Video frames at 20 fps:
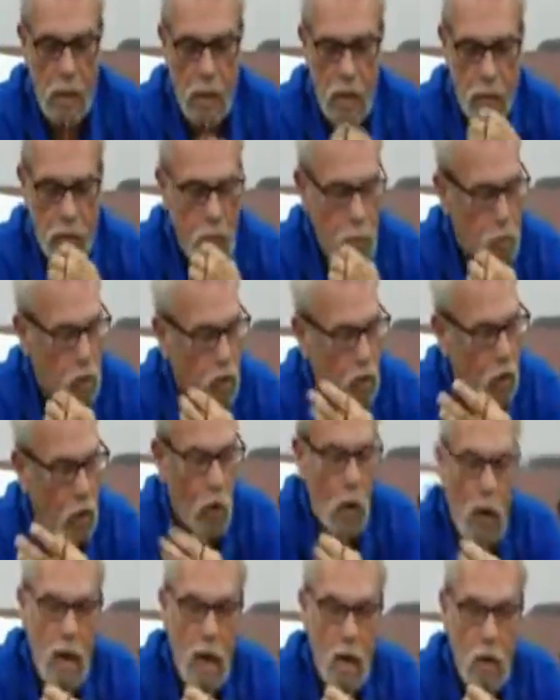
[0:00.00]
If they put a
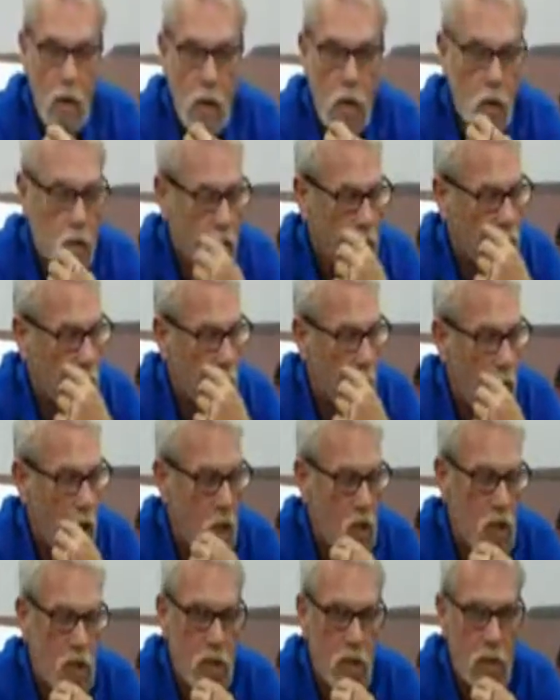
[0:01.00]
crown on that the
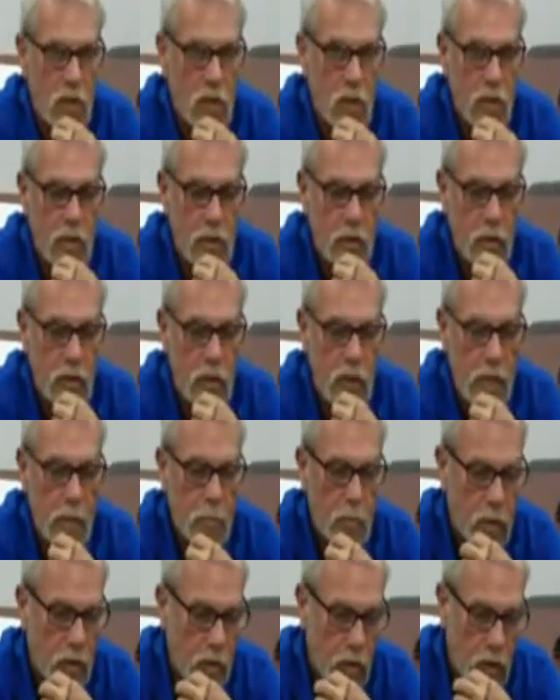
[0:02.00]
margin's a little too
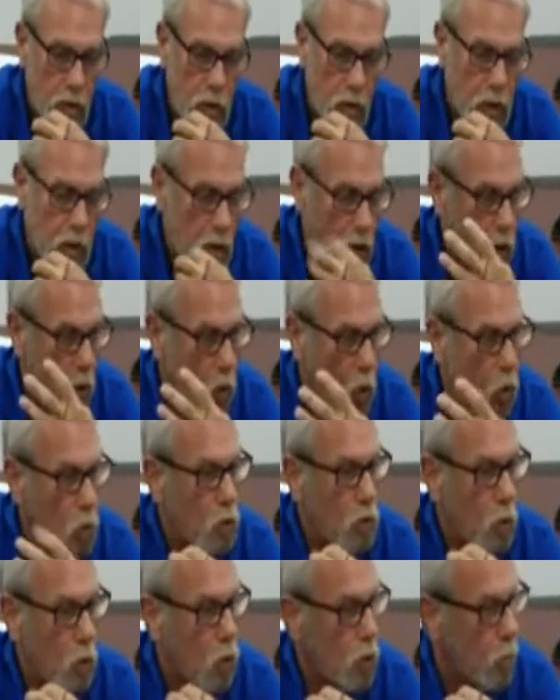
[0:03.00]
deep and the
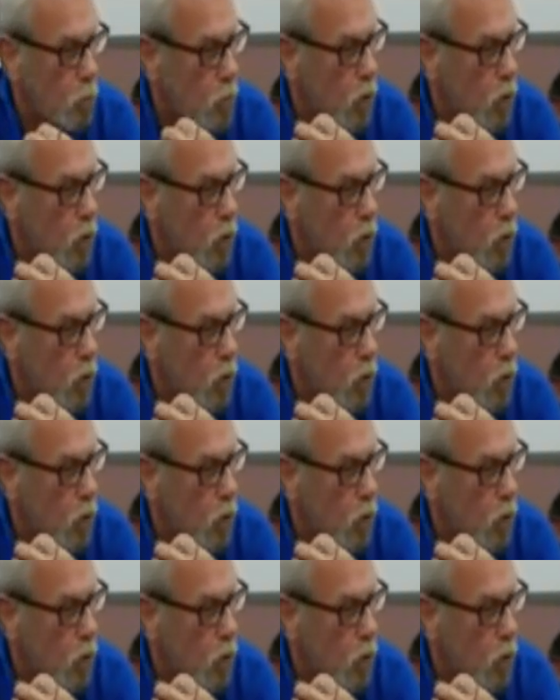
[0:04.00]
gold or the